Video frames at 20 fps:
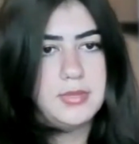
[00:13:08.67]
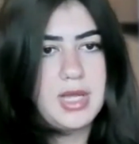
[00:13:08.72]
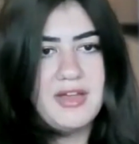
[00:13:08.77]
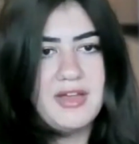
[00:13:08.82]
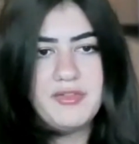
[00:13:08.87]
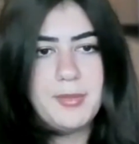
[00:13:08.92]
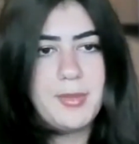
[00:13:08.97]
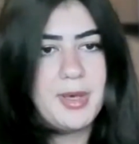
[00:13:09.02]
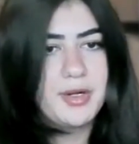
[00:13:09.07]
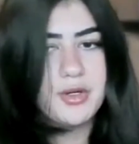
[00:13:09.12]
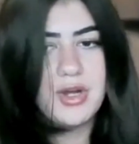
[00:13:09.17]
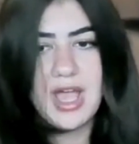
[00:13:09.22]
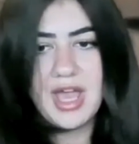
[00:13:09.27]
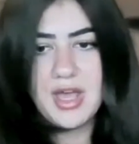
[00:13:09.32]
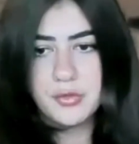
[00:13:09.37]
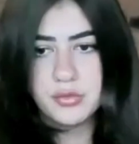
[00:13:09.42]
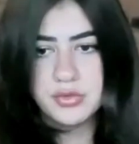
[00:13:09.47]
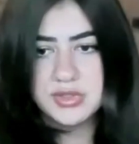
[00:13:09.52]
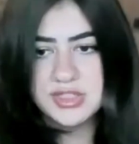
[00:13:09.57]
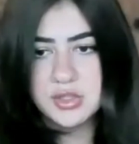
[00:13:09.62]
have a better
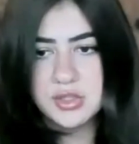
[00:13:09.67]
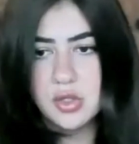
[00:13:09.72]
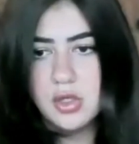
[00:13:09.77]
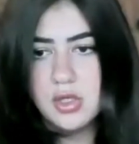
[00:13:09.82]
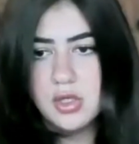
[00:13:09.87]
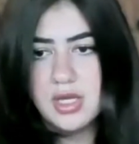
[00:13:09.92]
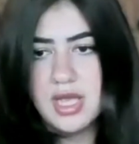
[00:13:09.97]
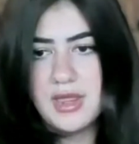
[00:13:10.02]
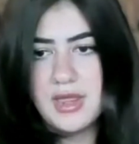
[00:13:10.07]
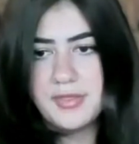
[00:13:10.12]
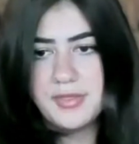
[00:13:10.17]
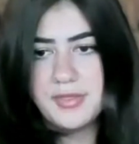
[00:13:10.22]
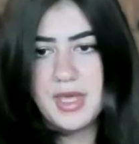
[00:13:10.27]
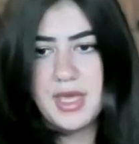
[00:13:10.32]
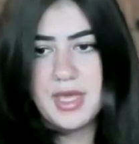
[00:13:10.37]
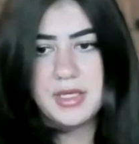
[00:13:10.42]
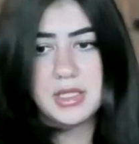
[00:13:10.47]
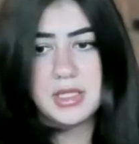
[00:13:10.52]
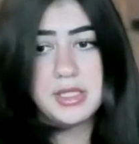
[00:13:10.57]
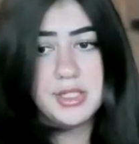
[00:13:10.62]
end result. And
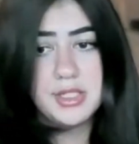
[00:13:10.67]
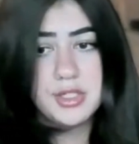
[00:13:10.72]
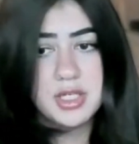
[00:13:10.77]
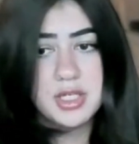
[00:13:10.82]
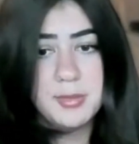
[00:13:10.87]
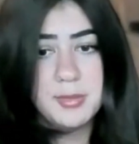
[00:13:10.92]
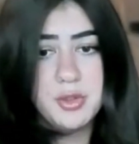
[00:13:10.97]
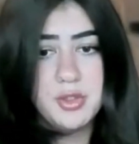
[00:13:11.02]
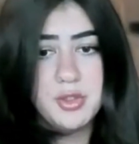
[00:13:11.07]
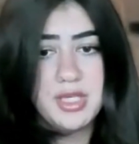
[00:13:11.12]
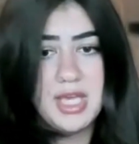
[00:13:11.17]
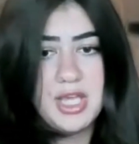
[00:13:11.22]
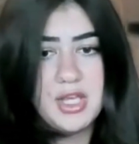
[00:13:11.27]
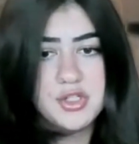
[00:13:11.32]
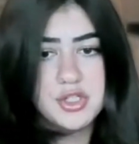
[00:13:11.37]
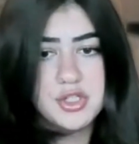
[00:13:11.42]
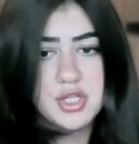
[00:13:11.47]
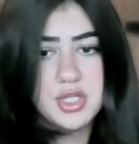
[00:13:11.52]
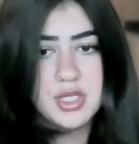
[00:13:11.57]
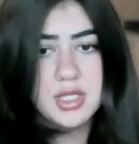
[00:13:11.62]
then clear
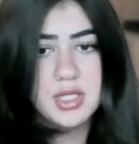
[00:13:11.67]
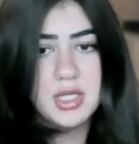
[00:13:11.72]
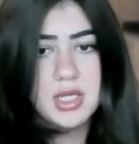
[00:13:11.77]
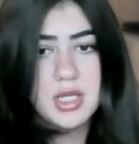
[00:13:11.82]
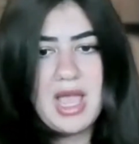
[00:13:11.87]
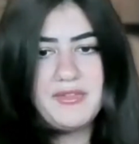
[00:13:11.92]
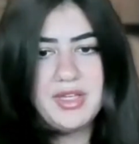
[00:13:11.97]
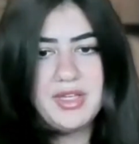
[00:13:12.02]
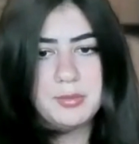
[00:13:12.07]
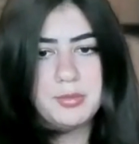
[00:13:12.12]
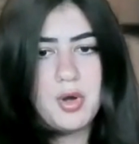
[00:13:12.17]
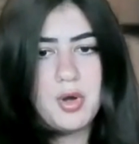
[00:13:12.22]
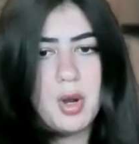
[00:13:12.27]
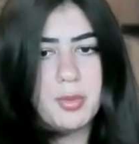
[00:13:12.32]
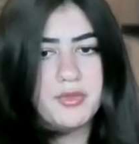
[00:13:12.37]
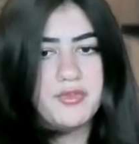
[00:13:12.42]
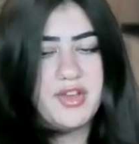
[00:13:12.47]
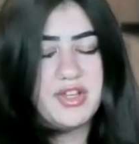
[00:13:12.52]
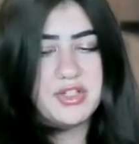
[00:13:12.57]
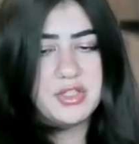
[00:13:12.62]
communication, having
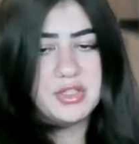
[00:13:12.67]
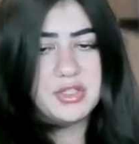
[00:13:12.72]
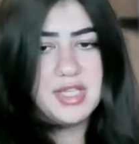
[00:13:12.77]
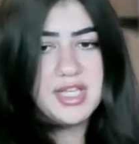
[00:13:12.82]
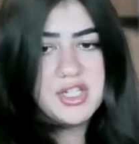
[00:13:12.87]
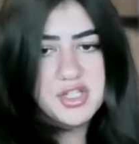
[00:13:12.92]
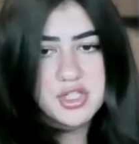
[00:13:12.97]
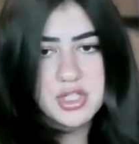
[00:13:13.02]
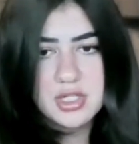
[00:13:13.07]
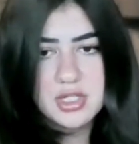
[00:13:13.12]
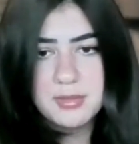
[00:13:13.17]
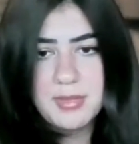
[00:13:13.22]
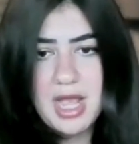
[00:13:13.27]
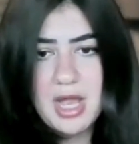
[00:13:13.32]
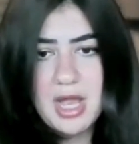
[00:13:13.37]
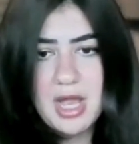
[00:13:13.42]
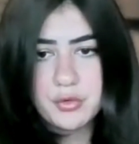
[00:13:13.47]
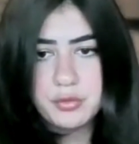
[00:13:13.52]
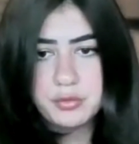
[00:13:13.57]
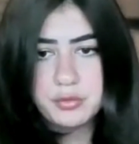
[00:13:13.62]
proper ventilation in
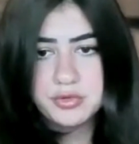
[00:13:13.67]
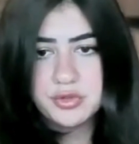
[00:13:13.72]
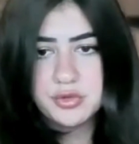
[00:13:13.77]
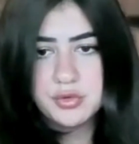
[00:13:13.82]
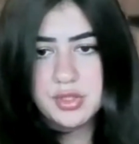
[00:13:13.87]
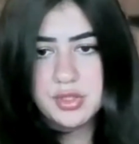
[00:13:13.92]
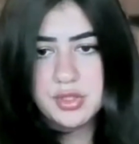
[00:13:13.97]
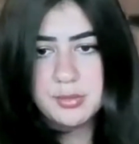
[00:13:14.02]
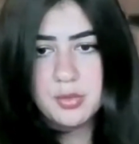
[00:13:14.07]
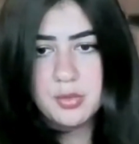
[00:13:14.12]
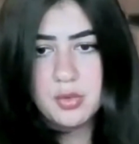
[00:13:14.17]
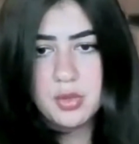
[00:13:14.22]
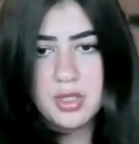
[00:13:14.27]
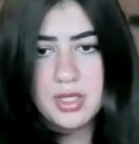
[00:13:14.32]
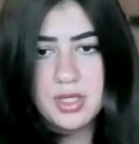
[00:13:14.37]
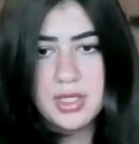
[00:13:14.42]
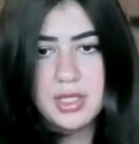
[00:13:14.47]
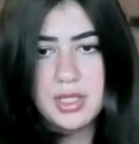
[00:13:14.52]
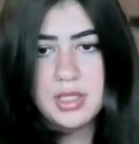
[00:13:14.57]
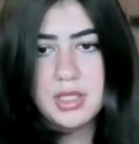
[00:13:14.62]
bathrooms really
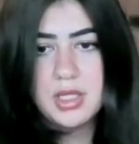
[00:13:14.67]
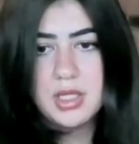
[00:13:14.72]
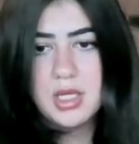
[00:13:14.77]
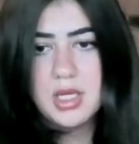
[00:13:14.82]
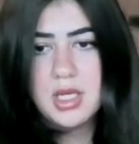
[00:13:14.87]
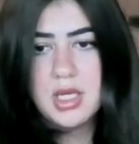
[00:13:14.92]
important.